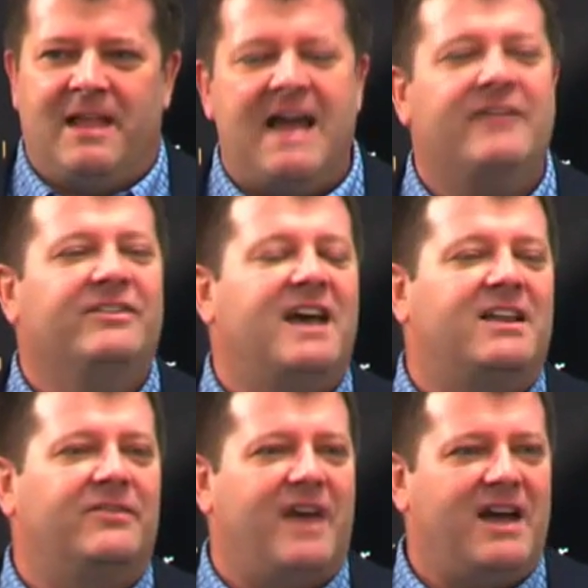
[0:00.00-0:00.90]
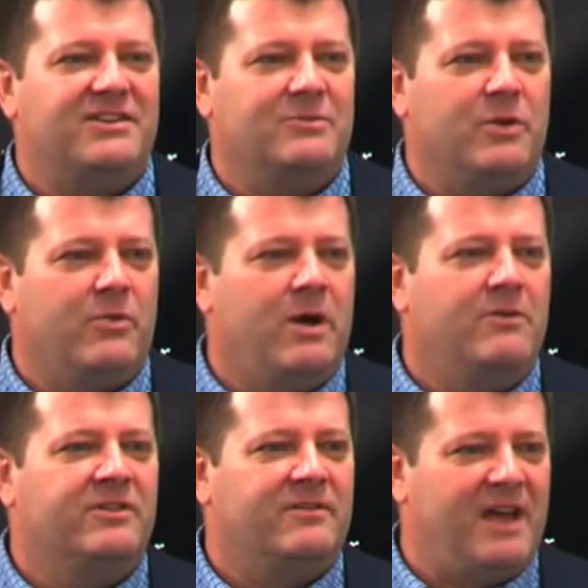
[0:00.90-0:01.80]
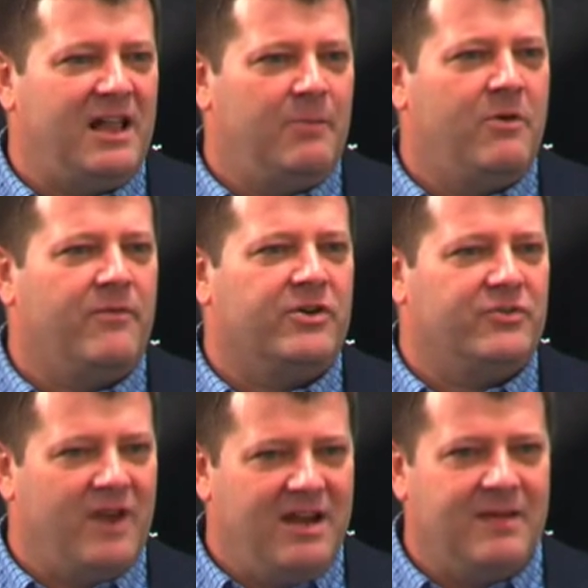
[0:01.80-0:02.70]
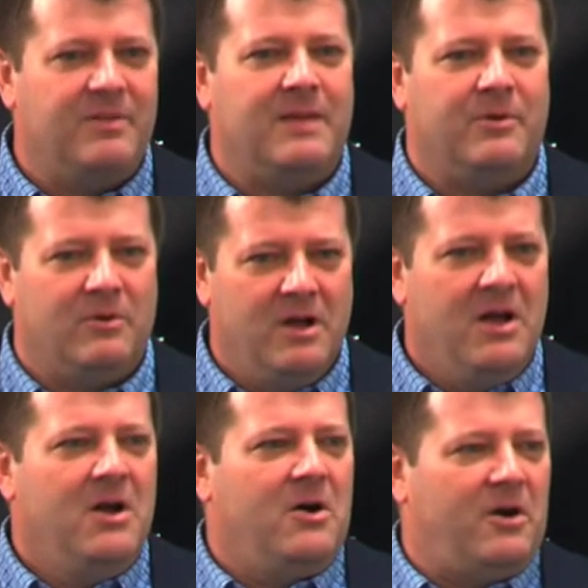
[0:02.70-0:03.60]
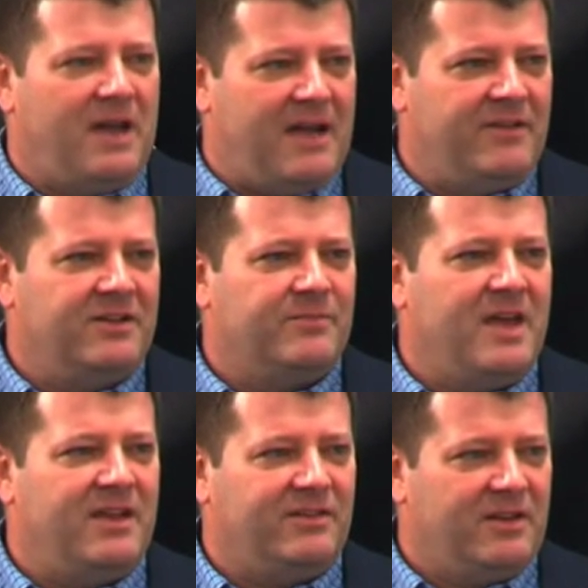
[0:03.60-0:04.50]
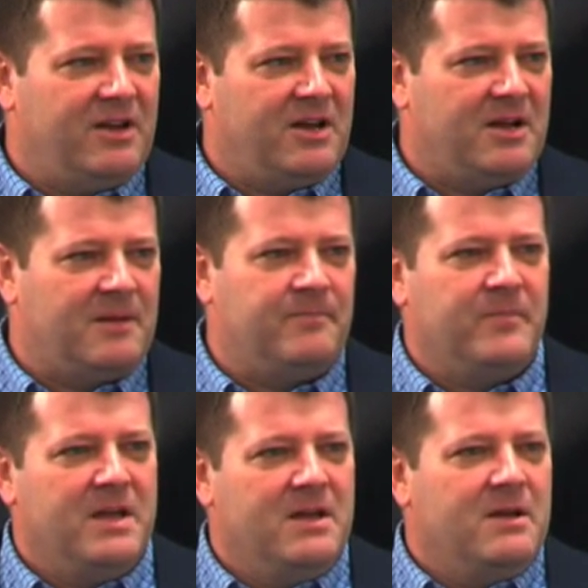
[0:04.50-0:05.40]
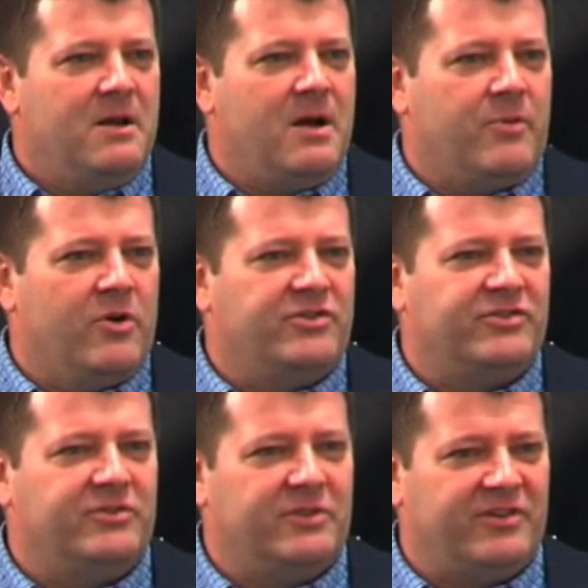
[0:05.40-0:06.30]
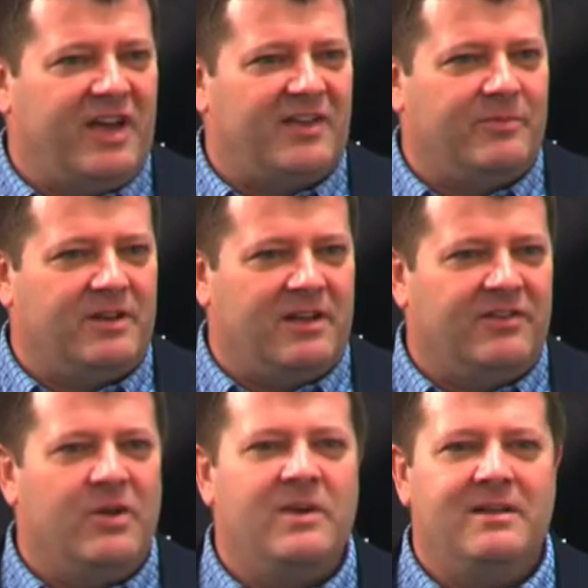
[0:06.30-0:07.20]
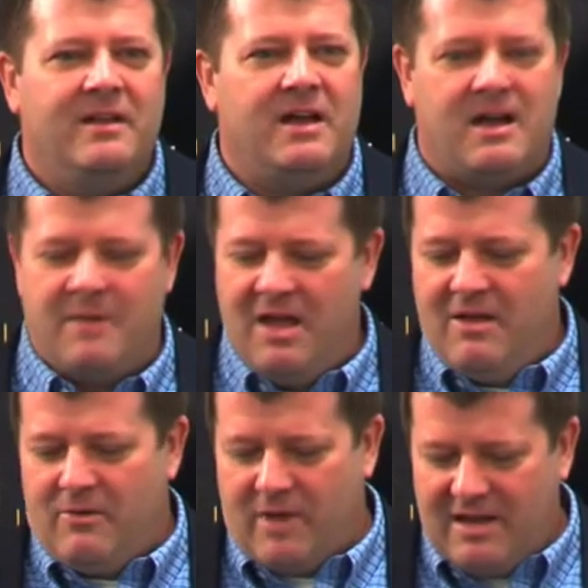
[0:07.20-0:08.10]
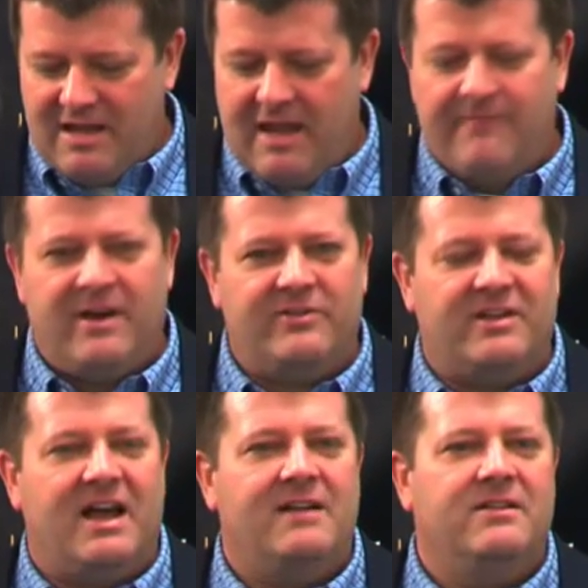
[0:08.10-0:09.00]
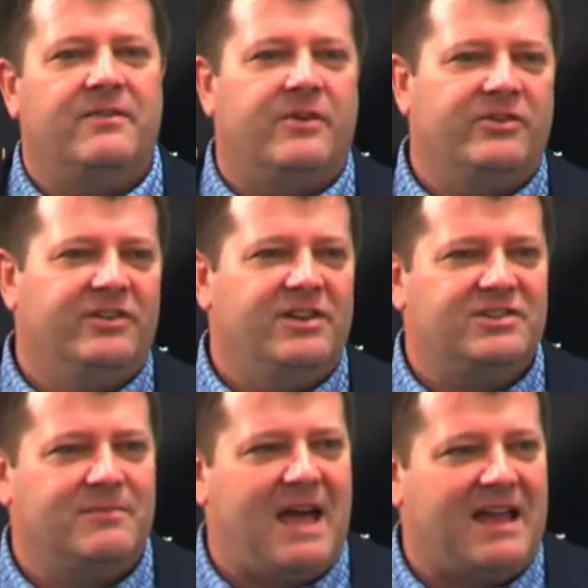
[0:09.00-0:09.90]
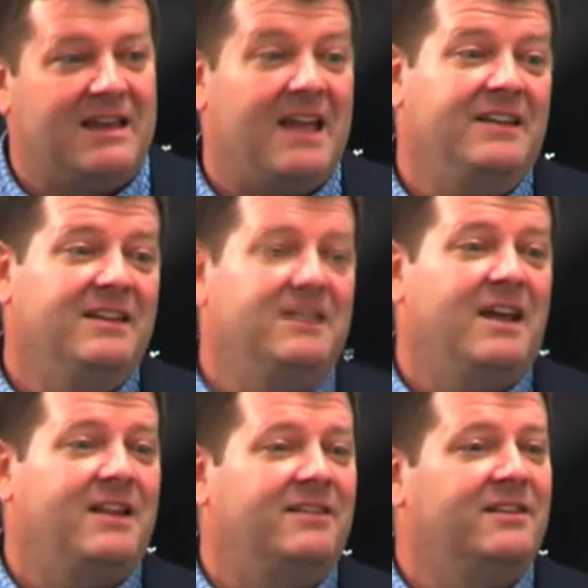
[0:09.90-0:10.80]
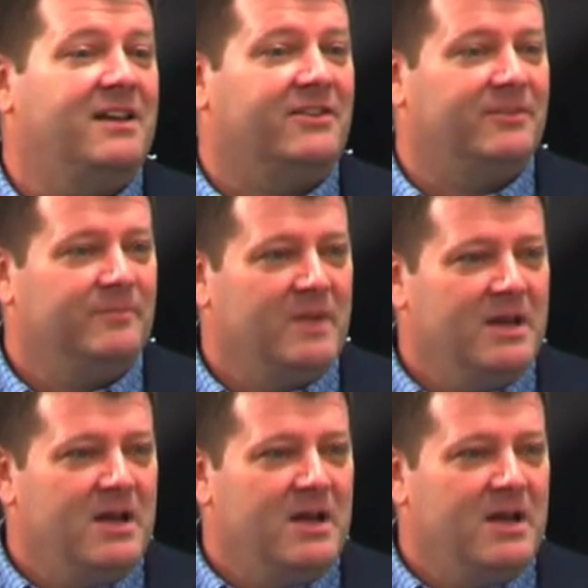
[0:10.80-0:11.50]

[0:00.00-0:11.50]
lack of satisfaction with what was available for training people on evidence-based approaches to assessment. And so we, Randy Kamphaus and I did the first edition back in 1996